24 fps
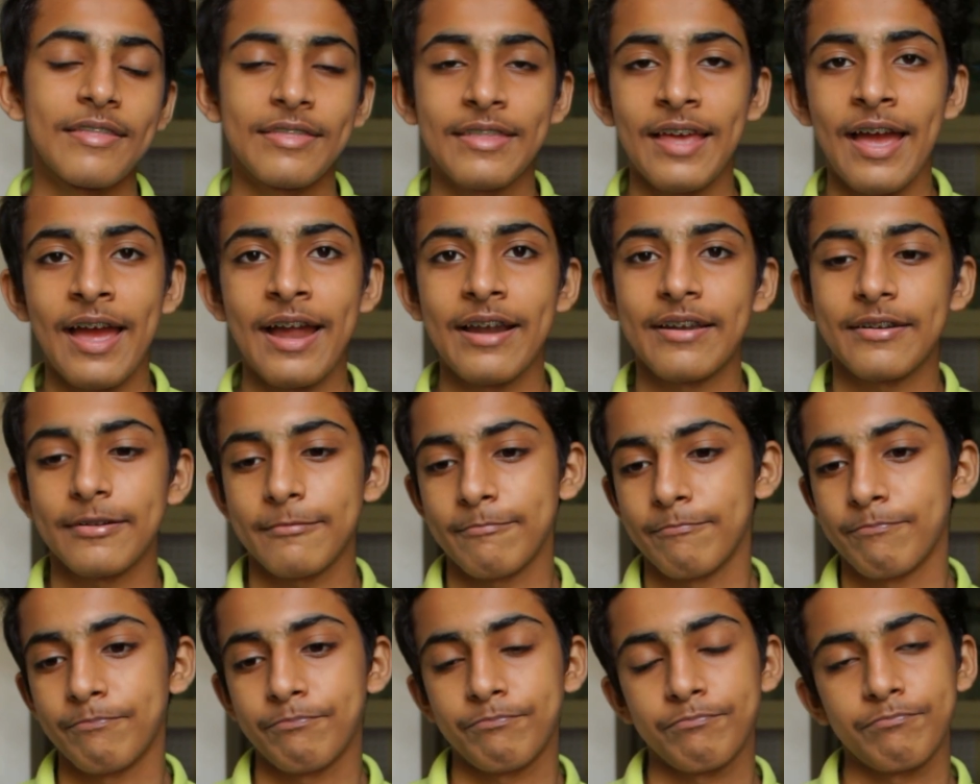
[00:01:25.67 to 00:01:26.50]
that
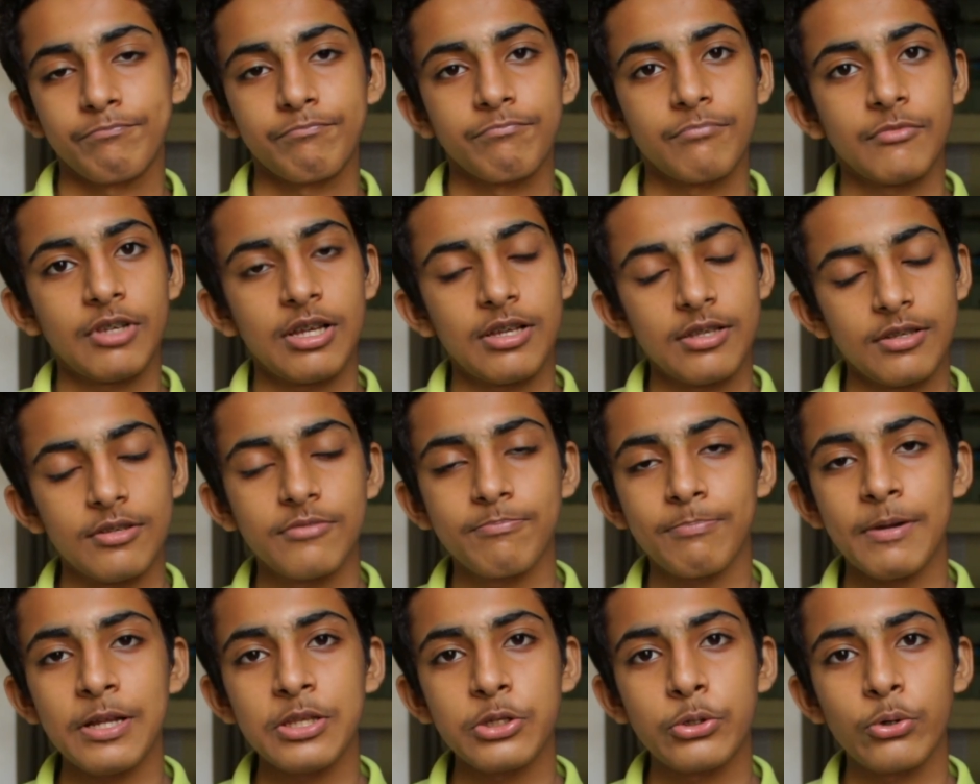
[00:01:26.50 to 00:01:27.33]

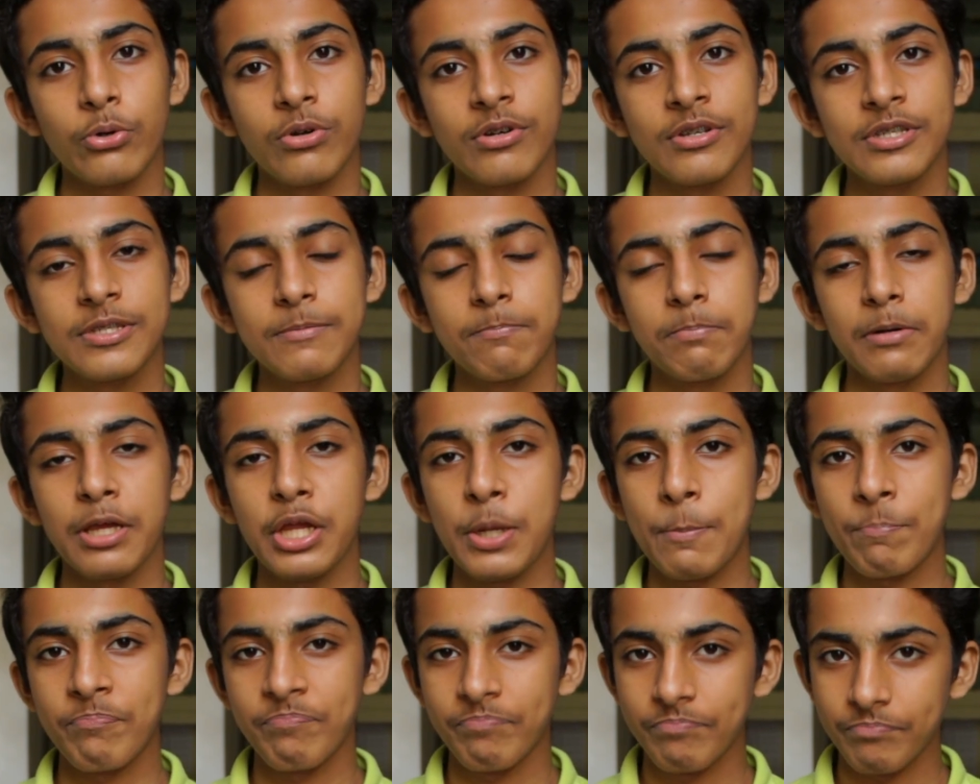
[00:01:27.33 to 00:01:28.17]
punch hole
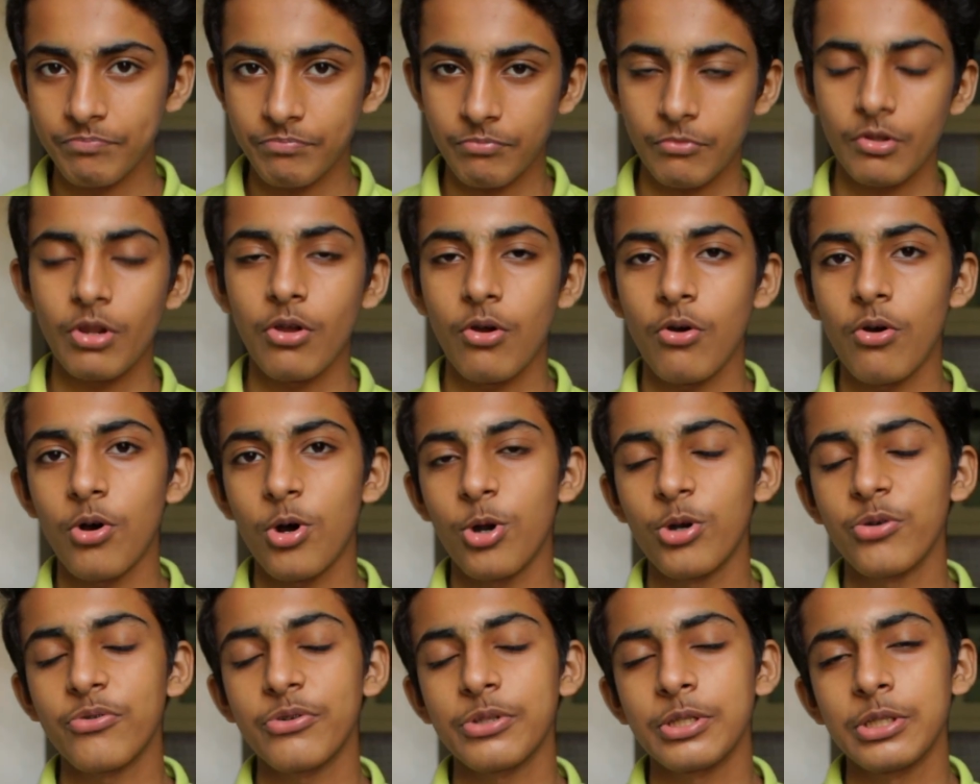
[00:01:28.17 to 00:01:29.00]
display
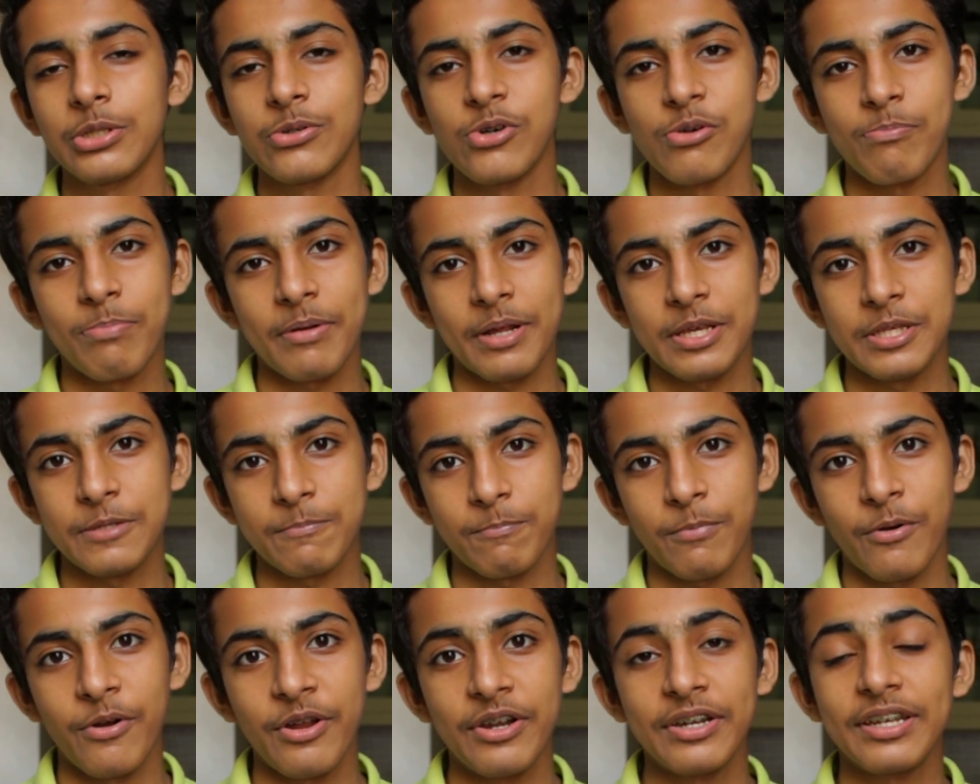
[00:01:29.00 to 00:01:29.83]
onto the lower price
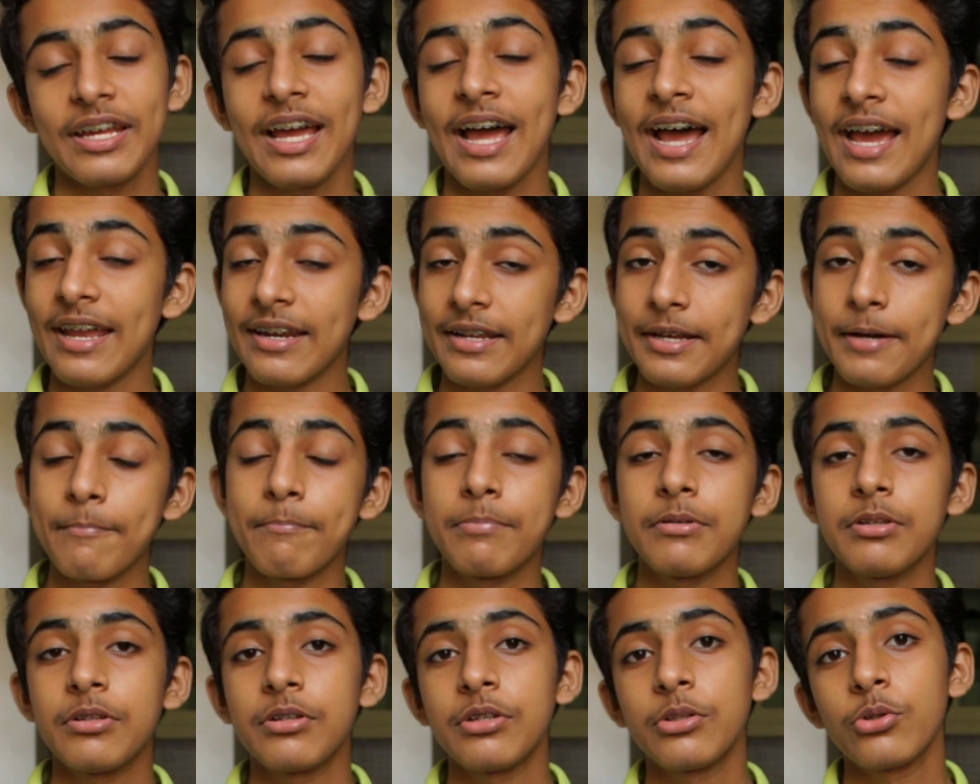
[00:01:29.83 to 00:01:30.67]
point. And
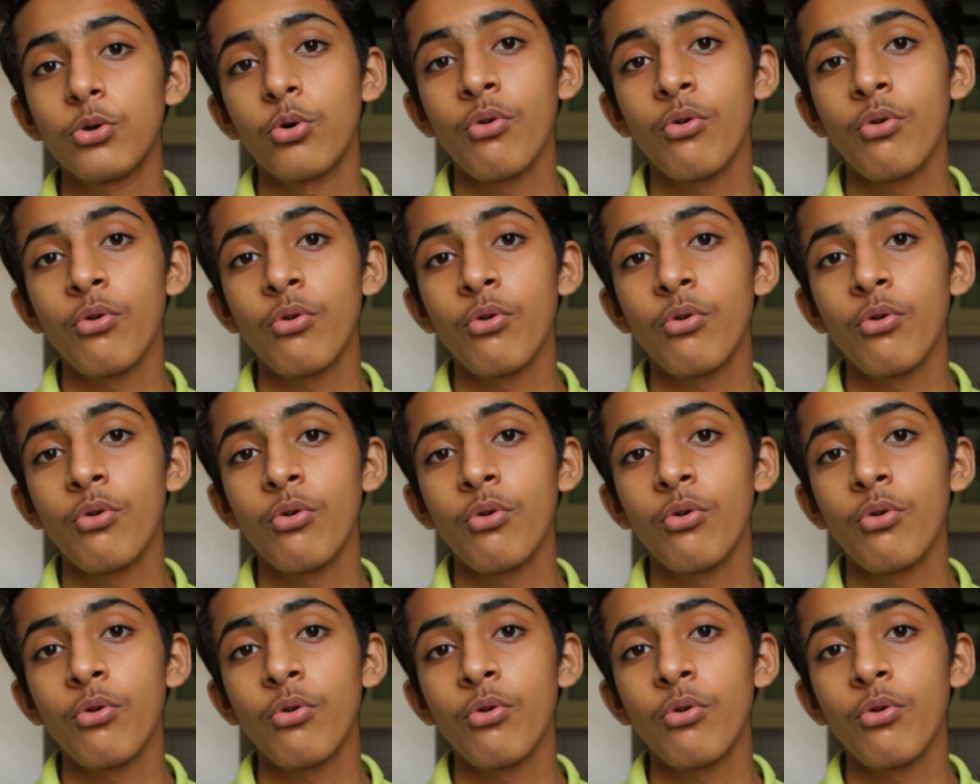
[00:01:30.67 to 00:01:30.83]
completing the